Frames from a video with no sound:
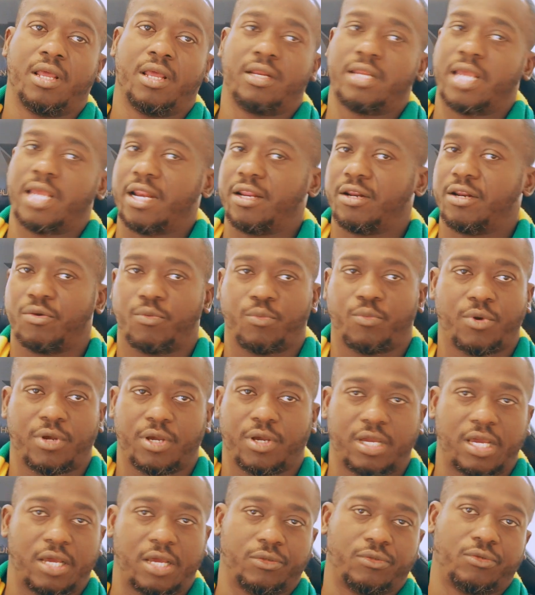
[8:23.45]
That didn't
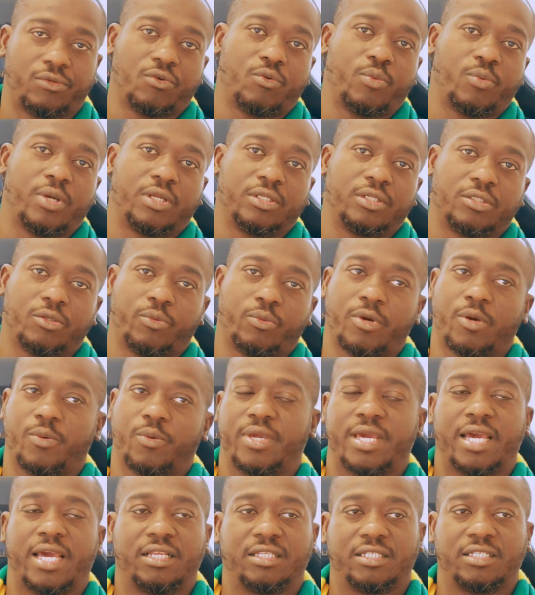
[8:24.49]
work out too well, to where
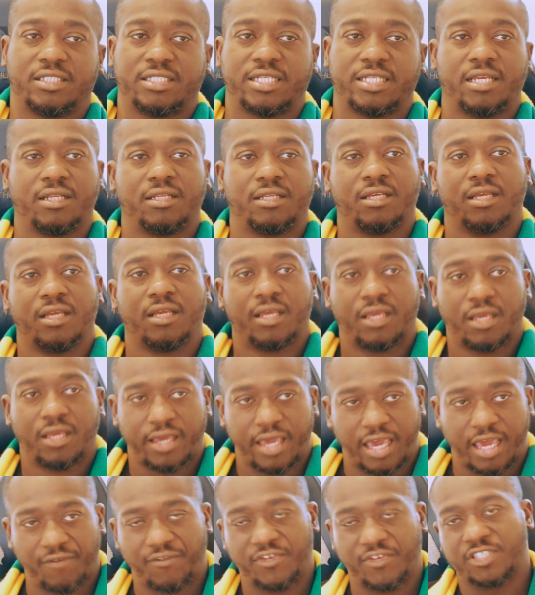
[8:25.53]
we had to send
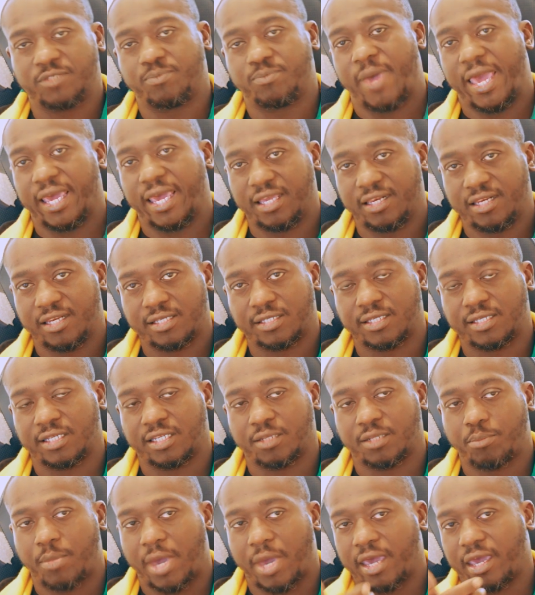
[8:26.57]
Evans back in the
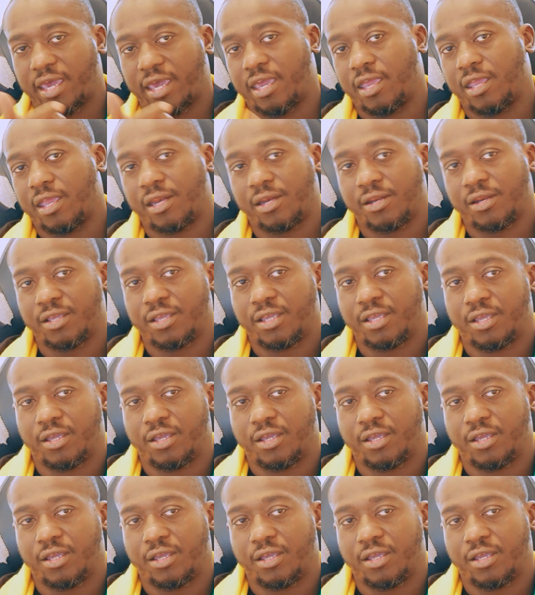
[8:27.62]
centre-back and